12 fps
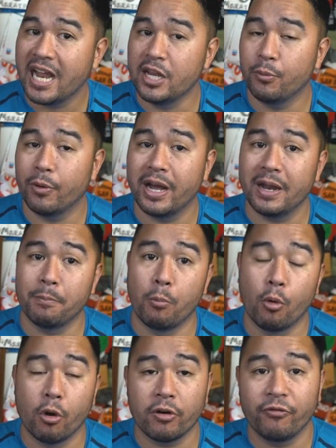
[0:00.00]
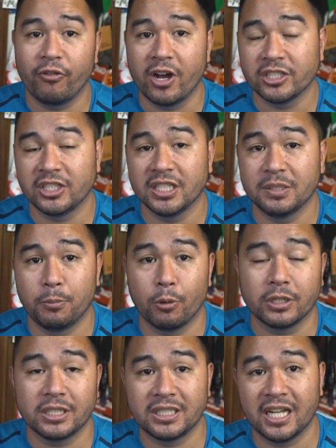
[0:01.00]
and you want more functions,
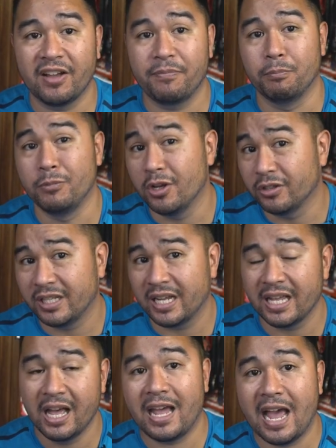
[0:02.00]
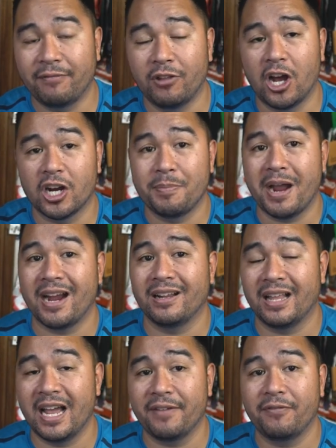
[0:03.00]
more stuff, music, have longer battery
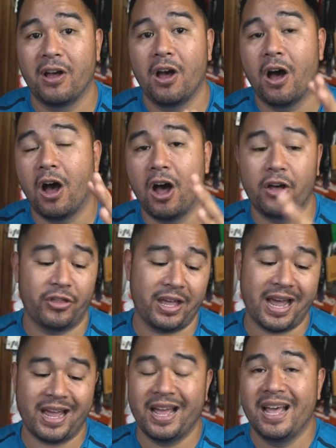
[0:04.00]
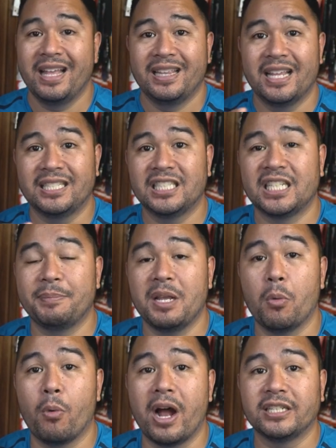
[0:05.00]
life, all that, this is gonna be
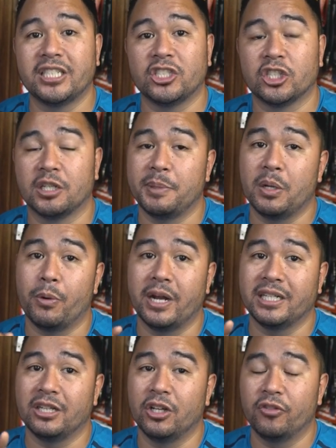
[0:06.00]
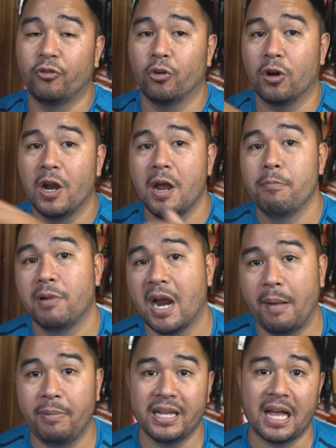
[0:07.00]
a watch that you're gonna be wanting to look for,
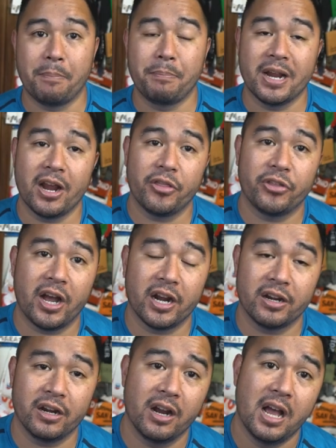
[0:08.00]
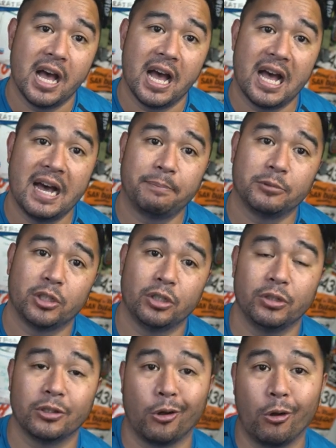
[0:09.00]
probably a marathoner up
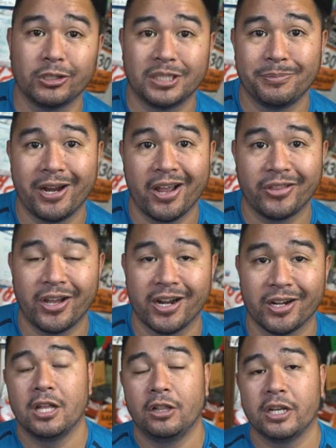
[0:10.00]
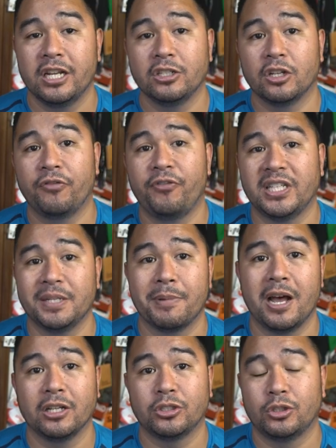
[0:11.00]
to an ultra marathoner, looking to go 50
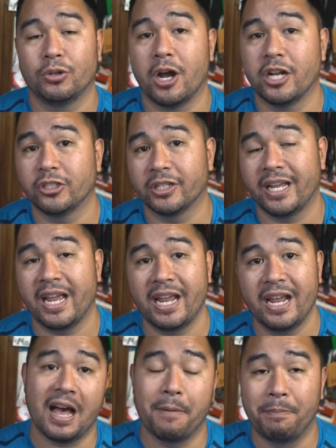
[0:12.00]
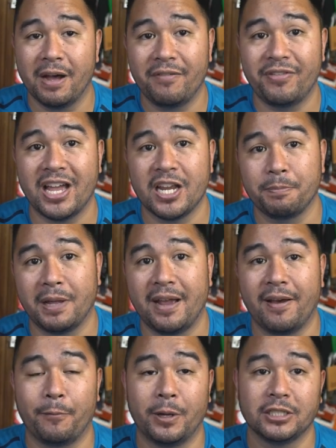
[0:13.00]
miles to 100K. Above that, you'll
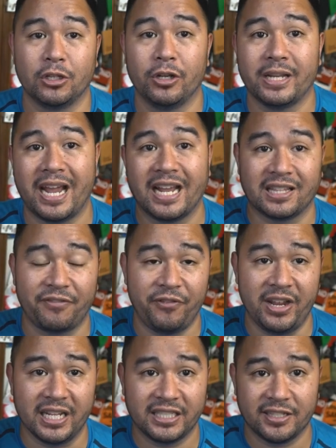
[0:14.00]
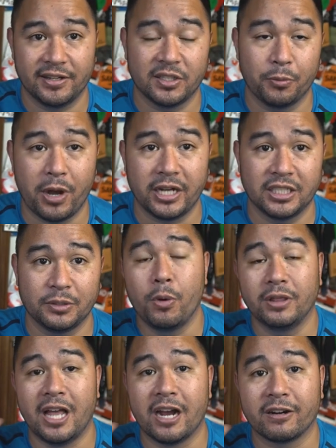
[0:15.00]
probably want to look at the Phoenix series of watches
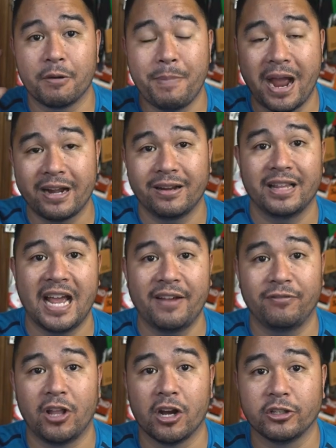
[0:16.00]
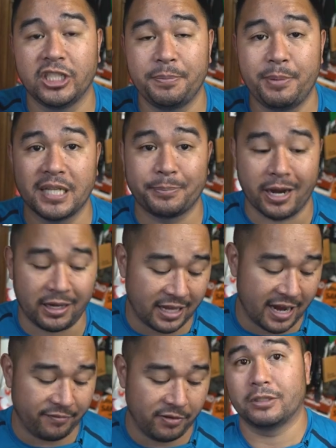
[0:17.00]
with longer battery life, longer GPS battery
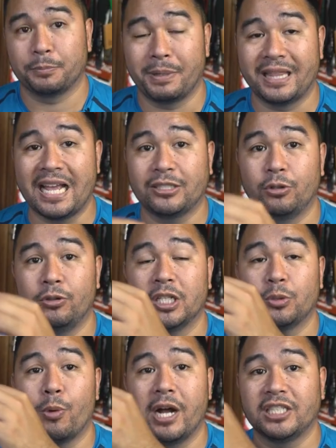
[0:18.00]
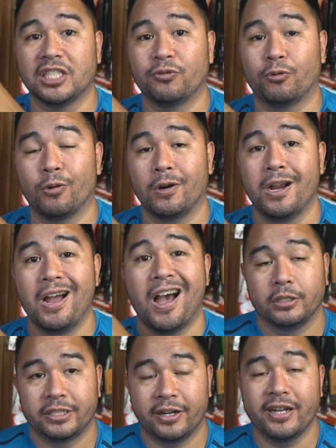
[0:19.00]
life. But that's who this watch is for.
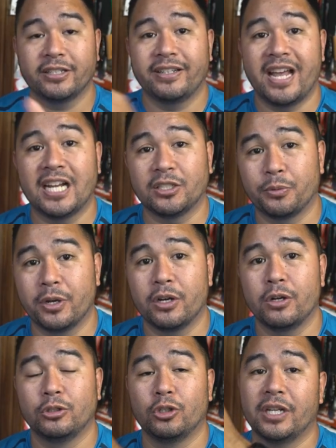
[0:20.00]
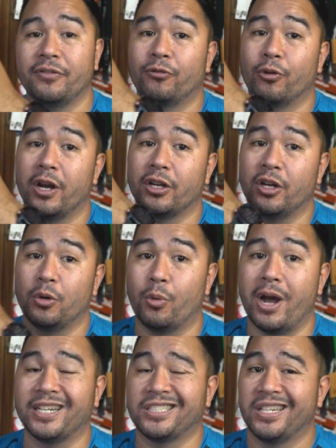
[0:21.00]
Serious or casual runner who's looking for a good
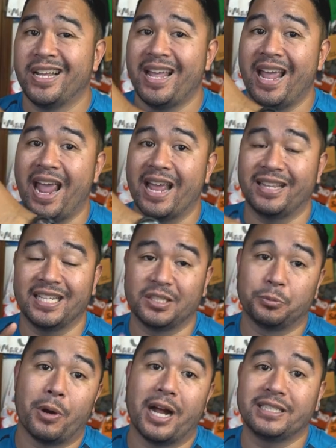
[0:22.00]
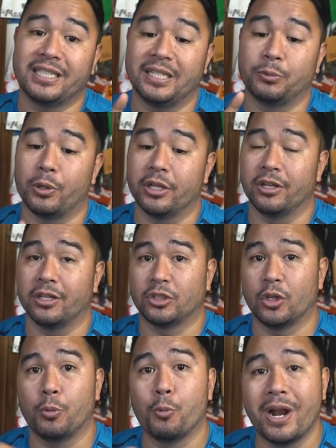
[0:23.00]
watch, and this watch is one of those.
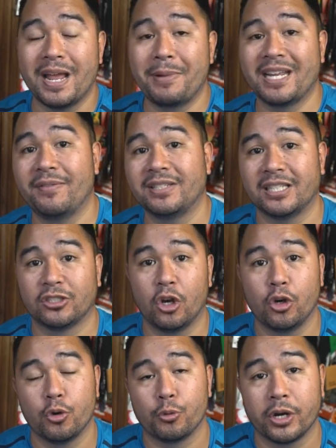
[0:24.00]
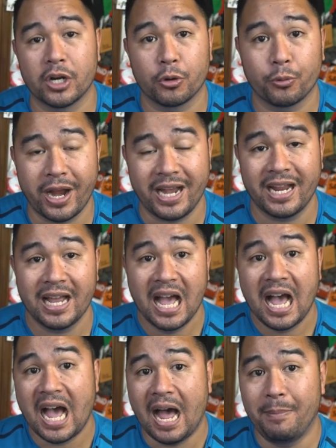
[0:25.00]
So what I'm gonna give this is GOku Runner rating.
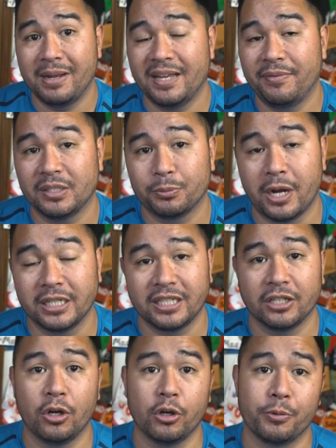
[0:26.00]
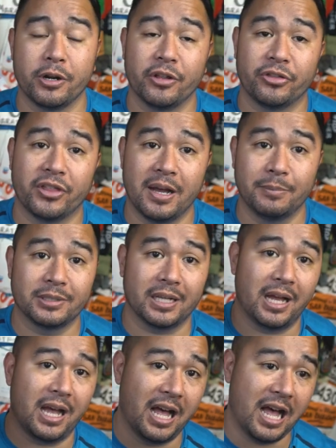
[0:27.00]
I'm gonna give this watch a GOku Runner thumbs
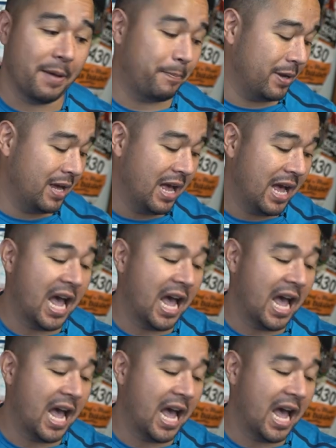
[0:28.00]
up.